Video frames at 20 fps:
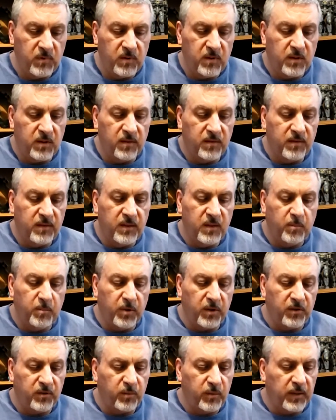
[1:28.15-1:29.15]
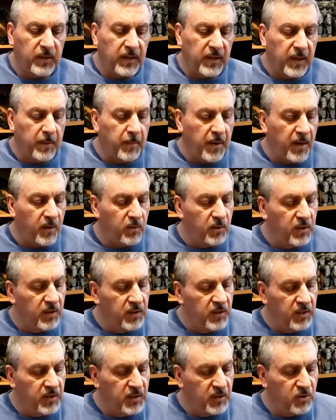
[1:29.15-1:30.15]
the Steelbooks when they came out
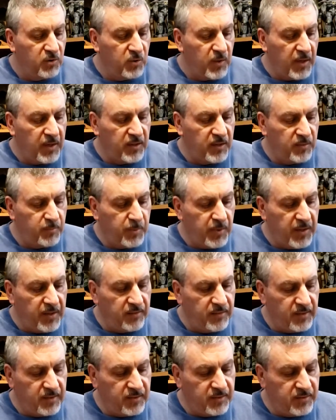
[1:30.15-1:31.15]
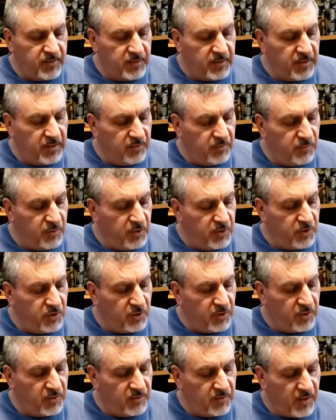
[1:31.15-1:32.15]
is you had this plastic sleeve, which you
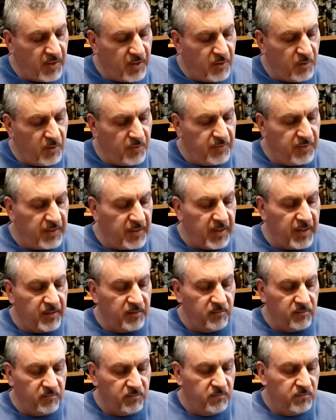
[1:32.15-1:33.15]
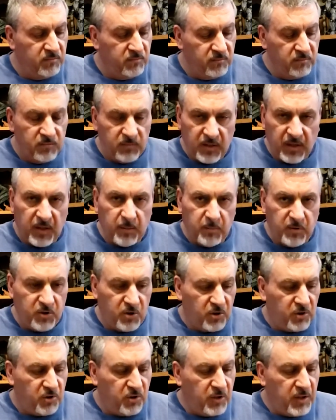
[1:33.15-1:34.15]
could slide off and get the image
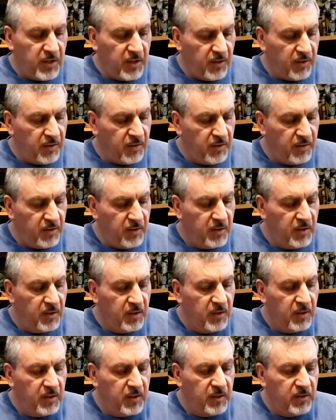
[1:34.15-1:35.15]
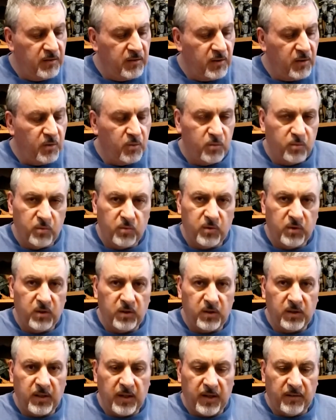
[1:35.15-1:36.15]
underneath. So
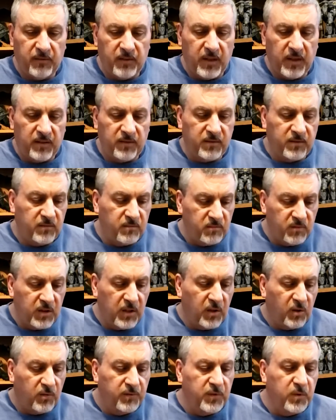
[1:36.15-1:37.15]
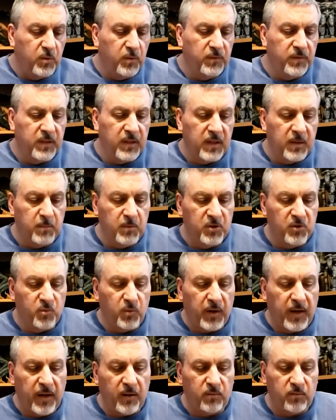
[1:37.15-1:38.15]
you can have a nice, view of the image
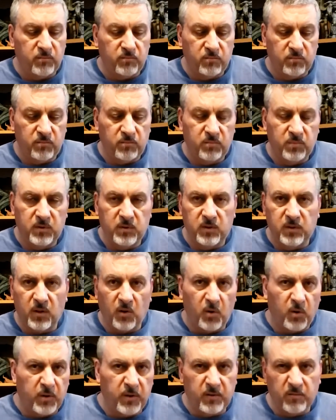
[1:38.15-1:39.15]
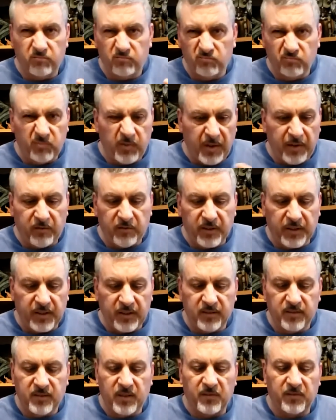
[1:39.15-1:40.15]
without all the lettering
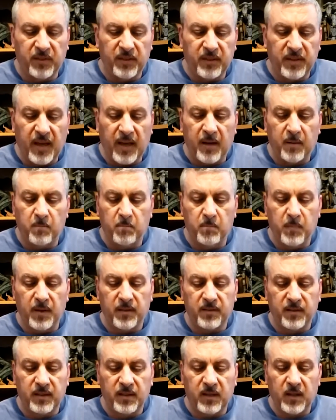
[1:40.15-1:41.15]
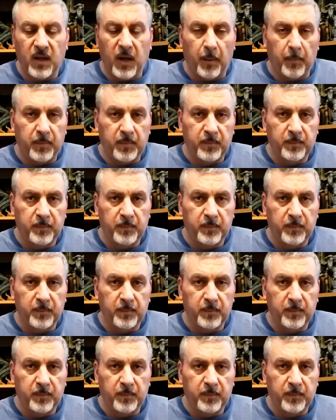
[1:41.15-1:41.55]
and stuff like that messing it up.